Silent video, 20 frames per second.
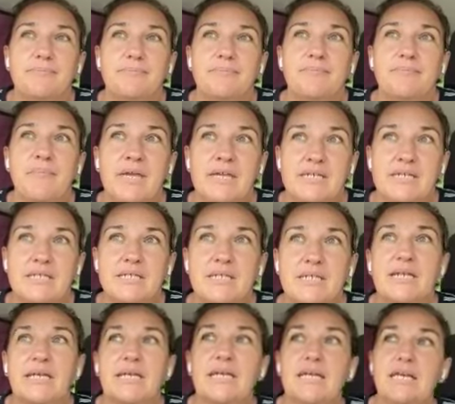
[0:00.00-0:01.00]

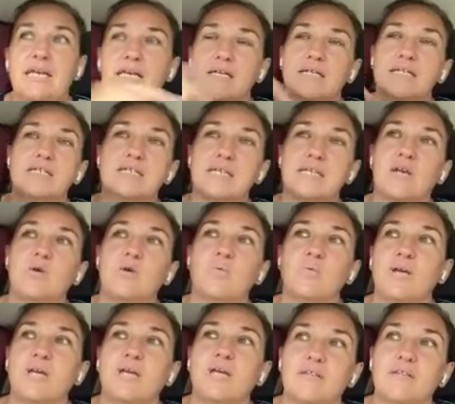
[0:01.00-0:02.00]
mentally deal
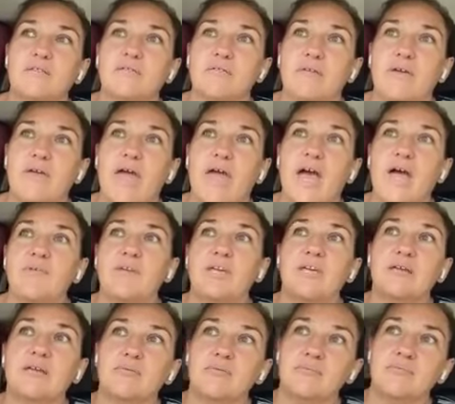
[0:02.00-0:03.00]
with
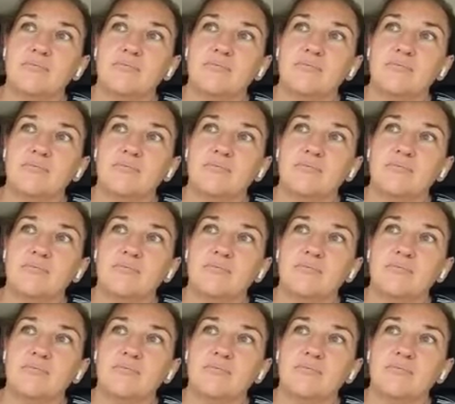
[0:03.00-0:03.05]
having